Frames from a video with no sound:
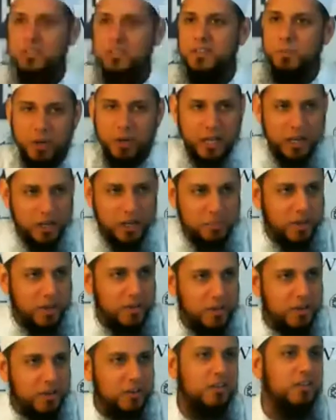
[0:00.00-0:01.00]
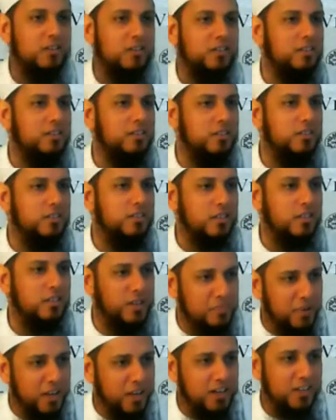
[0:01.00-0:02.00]
the bread and butter,
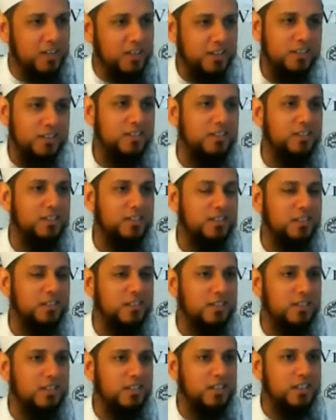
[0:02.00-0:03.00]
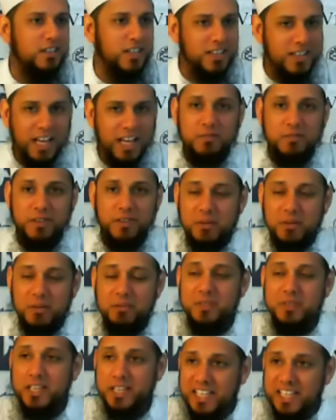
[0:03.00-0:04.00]
the money that
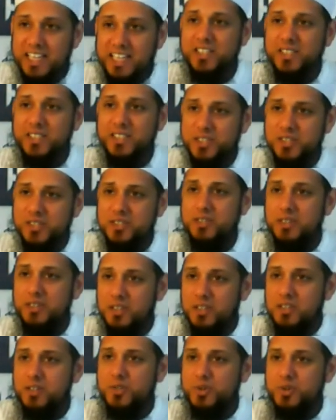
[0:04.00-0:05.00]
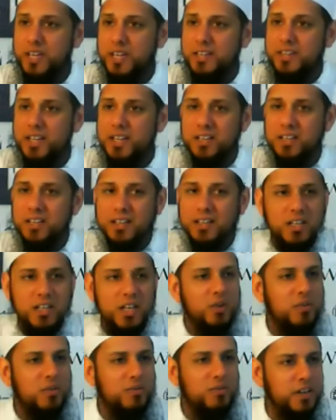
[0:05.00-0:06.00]
family needs so that they can continue
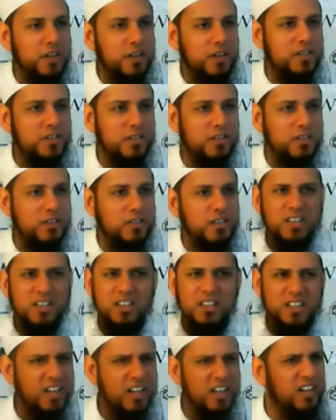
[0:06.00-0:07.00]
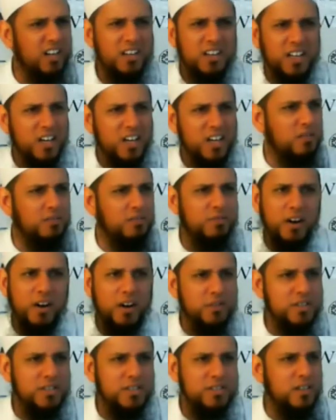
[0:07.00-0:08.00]
to function. Day in and day out, the father
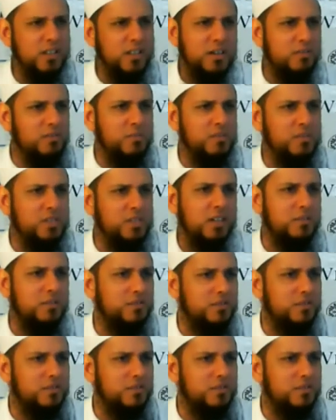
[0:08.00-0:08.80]
doesn't think of himself.